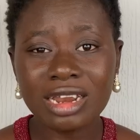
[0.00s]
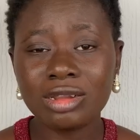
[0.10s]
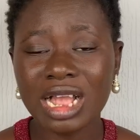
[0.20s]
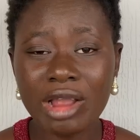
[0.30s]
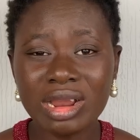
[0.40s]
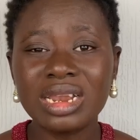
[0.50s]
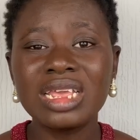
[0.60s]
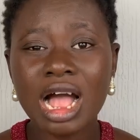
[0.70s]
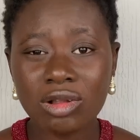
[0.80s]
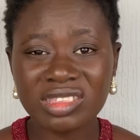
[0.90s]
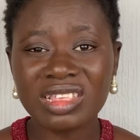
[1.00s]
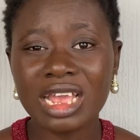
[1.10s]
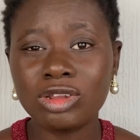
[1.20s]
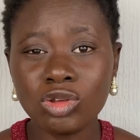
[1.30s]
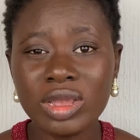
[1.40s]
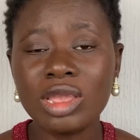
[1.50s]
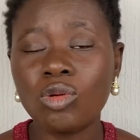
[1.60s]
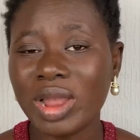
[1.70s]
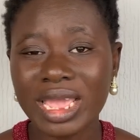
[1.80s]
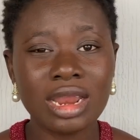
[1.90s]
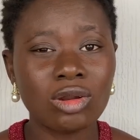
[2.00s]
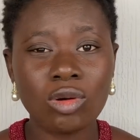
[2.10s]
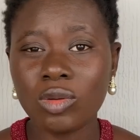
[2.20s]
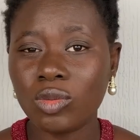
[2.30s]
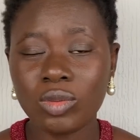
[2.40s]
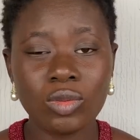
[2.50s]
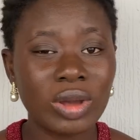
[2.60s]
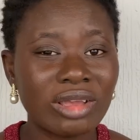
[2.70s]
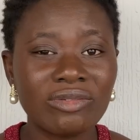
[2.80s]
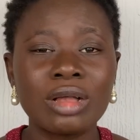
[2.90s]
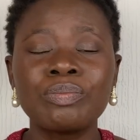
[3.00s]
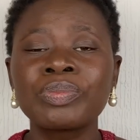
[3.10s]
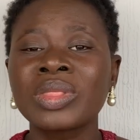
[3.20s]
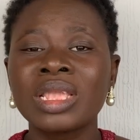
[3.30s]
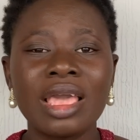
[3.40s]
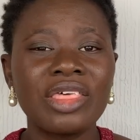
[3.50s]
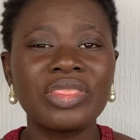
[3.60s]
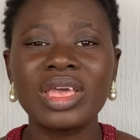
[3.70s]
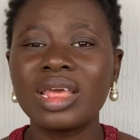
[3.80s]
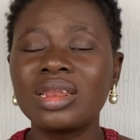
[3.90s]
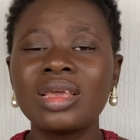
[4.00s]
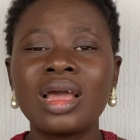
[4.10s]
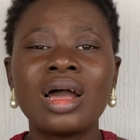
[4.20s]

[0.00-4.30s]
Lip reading: currently outside UK working or whatever, and then